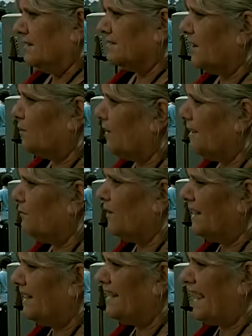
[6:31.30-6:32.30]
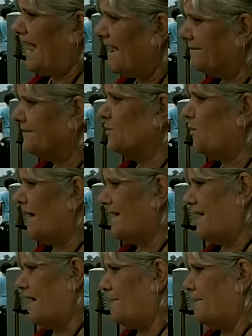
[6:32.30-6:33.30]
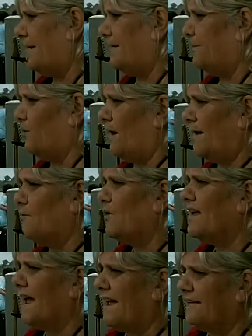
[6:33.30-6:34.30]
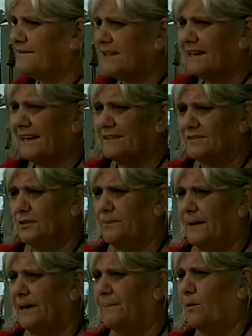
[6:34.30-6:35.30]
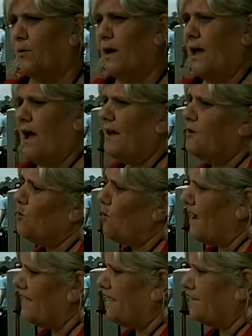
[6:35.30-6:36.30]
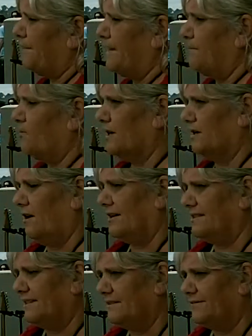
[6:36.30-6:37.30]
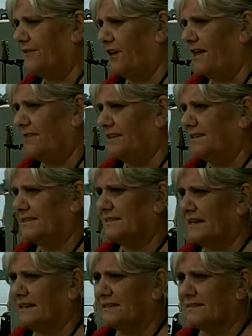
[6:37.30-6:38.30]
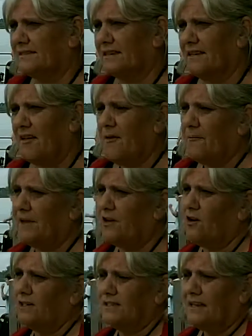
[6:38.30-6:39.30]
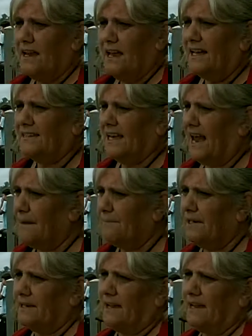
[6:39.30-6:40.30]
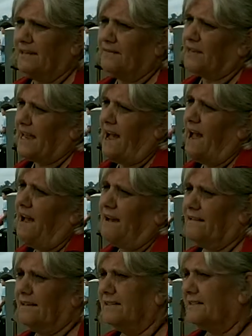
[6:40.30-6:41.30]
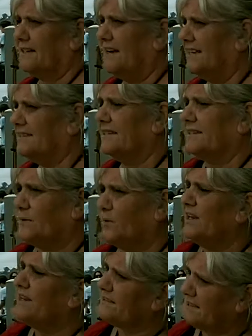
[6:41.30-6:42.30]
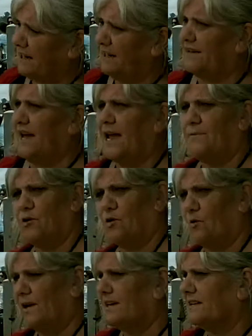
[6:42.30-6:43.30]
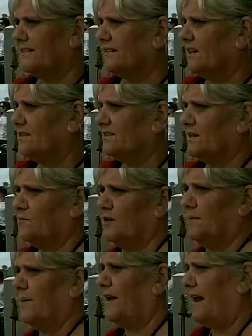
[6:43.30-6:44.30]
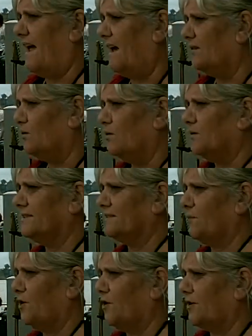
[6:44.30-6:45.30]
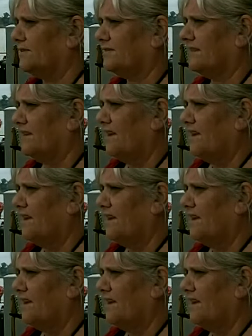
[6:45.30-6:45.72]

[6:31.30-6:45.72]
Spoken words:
So we really have to wake up people, and we have to get to people in a way that people can identify these things, because it's happening, and the car is a classic that we can tell a neighbour or we can tell someone about how all this works.